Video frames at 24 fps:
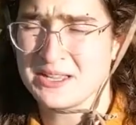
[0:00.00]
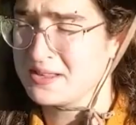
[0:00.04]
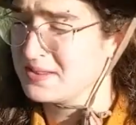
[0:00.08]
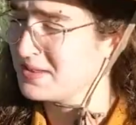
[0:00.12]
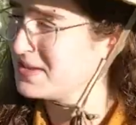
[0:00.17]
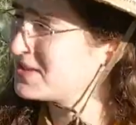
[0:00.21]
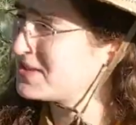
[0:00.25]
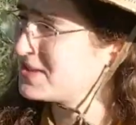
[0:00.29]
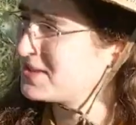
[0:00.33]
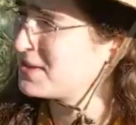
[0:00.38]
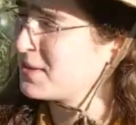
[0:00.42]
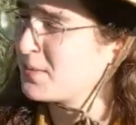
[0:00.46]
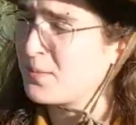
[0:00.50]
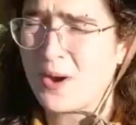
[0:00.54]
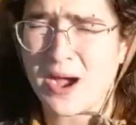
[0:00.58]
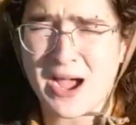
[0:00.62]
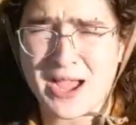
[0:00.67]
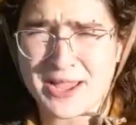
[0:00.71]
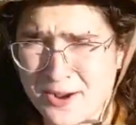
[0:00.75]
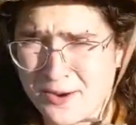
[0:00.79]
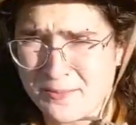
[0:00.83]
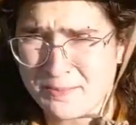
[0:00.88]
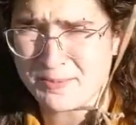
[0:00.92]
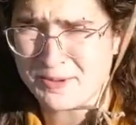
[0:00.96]
this is a
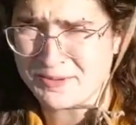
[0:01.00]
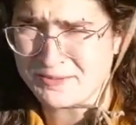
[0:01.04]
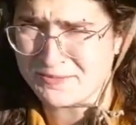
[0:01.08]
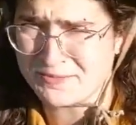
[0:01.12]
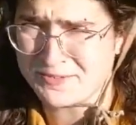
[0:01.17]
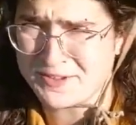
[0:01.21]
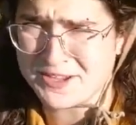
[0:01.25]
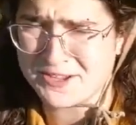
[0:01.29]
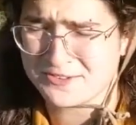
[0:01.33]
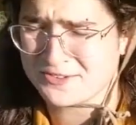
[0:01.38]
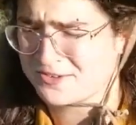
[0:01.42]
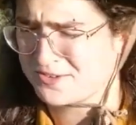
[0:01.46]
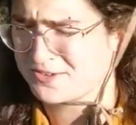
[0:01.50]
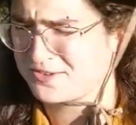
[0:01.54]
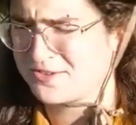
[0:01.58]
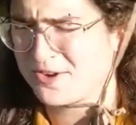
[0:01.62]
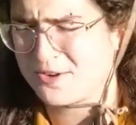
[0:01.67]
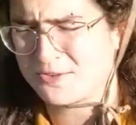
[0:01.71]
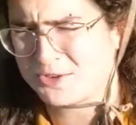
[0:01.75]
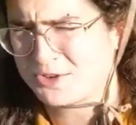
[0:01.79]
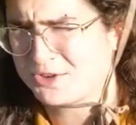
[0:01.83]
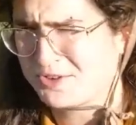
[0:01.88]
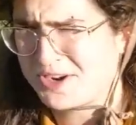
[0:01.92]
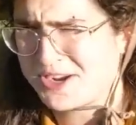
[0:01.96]
wide open field. There's no
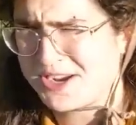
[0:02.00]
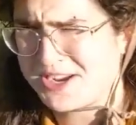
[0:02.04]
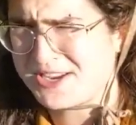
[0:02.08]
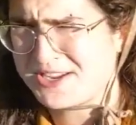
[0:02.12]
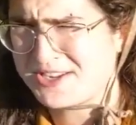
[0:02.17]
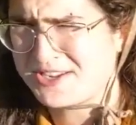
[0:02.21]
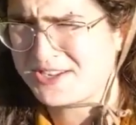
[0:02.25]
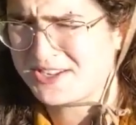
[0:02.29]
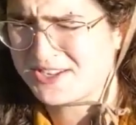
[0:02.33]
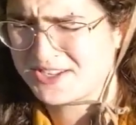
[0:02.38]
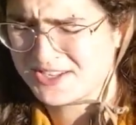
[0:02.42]
trees.